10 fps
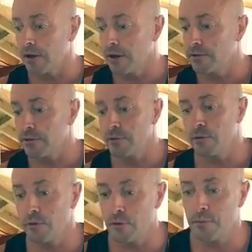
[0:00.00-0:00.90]
I
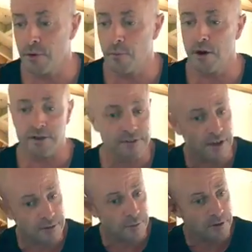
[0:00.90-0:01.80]
do all my work
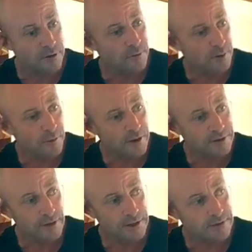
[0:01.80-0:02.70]
sets, what I call my work
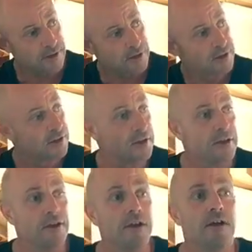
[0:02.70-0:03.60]
sets,
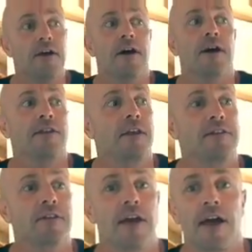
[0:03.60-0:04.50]
and then
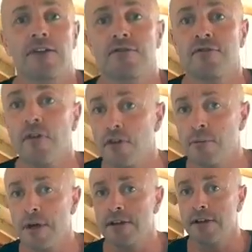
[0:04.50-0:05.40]
to get extra
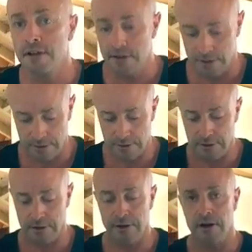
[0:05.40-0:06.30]
volume in,
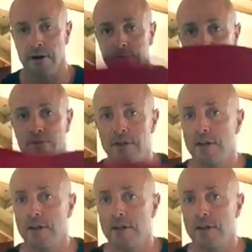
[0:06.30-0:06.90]
I'll don